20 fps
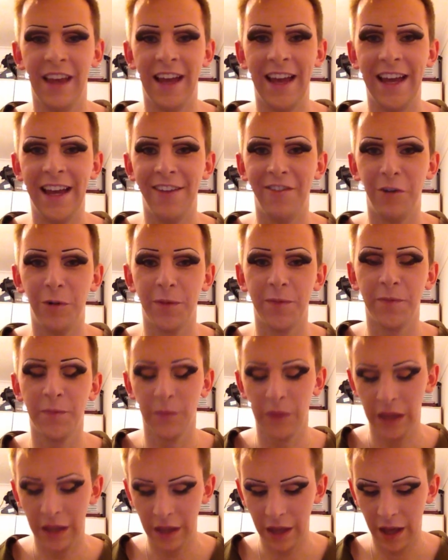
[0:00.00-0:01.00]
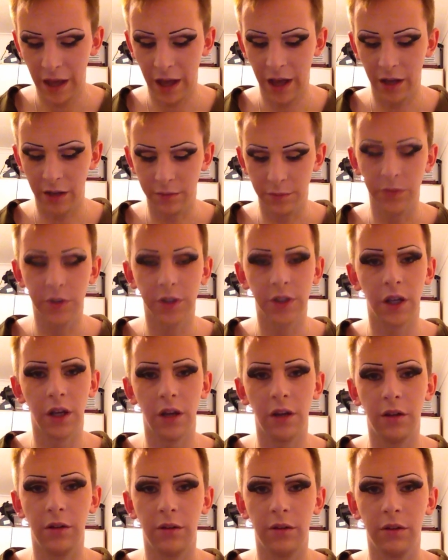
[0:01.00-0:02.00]
Hey everyone.
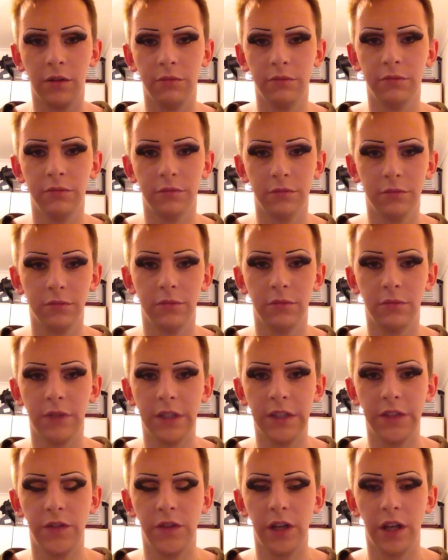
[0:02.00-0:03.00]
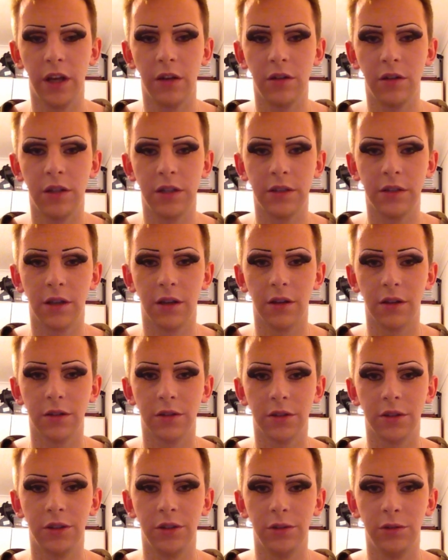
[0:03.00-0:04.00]
So this video is going
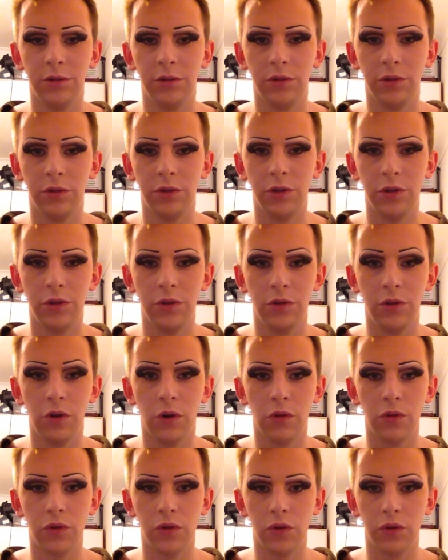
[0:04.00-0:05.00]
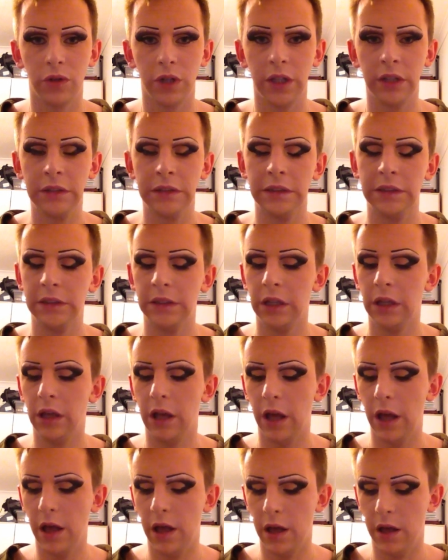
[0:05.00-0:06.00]
to do contouring.
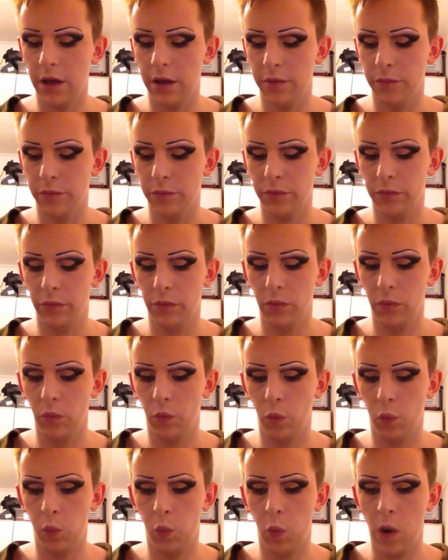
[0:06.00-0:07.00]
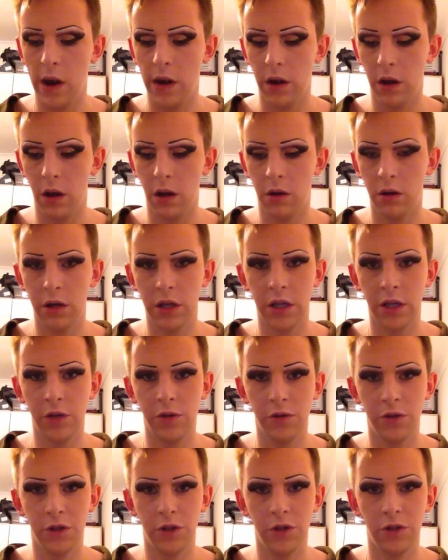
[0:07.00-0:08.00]
When I
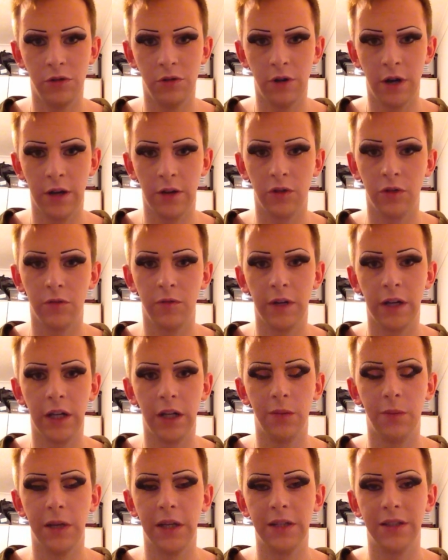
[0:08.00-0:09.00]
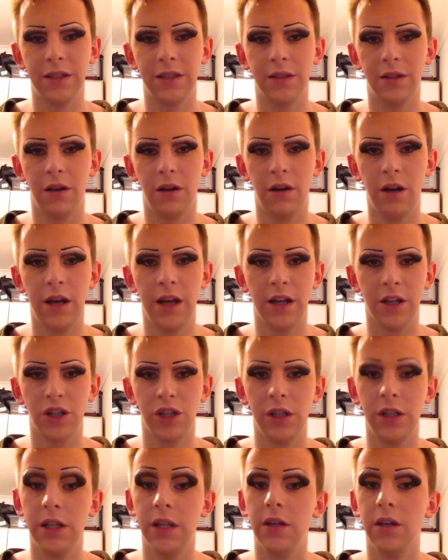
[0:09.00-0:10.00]
used to do drag on a regular basis, I
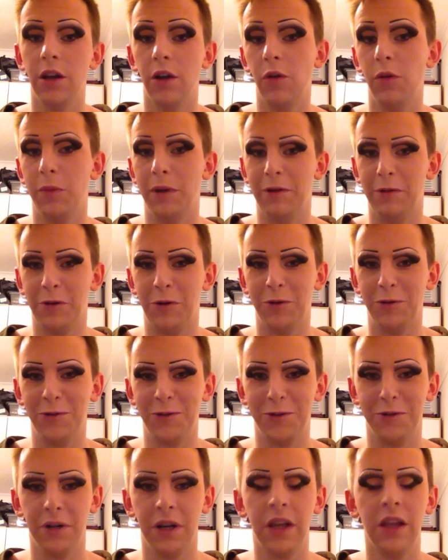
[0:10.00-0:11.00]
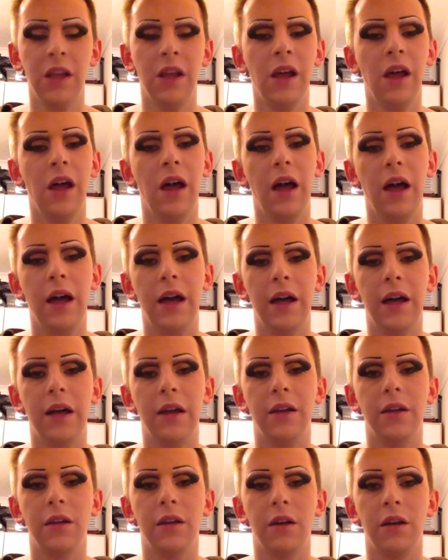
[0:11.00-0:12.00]
actually didn't know about contouring,
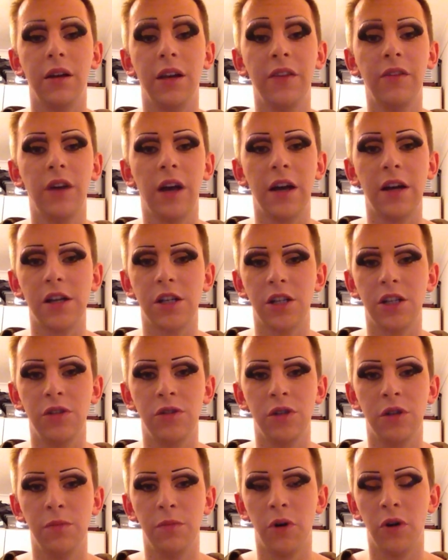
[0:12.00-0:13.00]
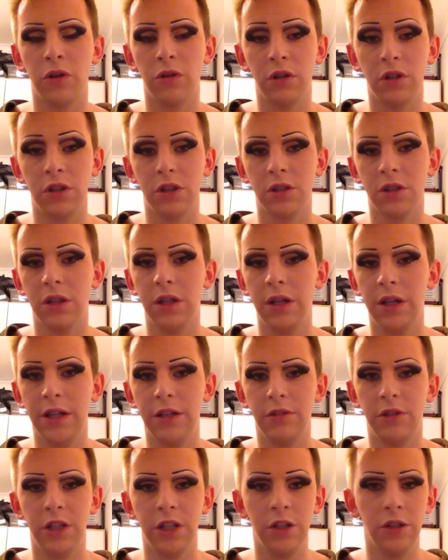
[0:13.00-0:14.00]
and I never actually used to bother. I just
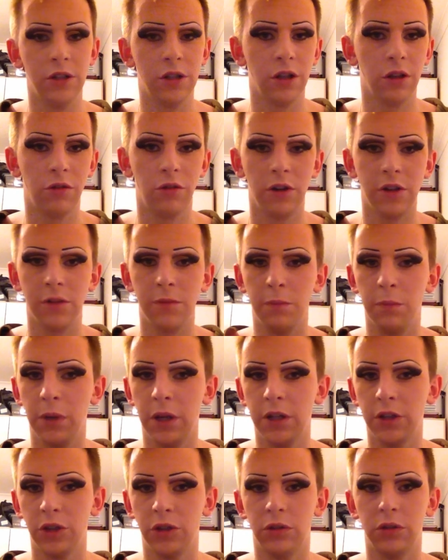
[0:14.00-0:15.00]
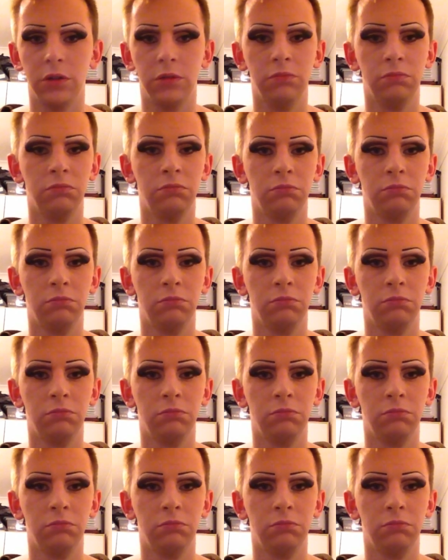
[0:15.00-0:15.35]
literally used to throw some blush on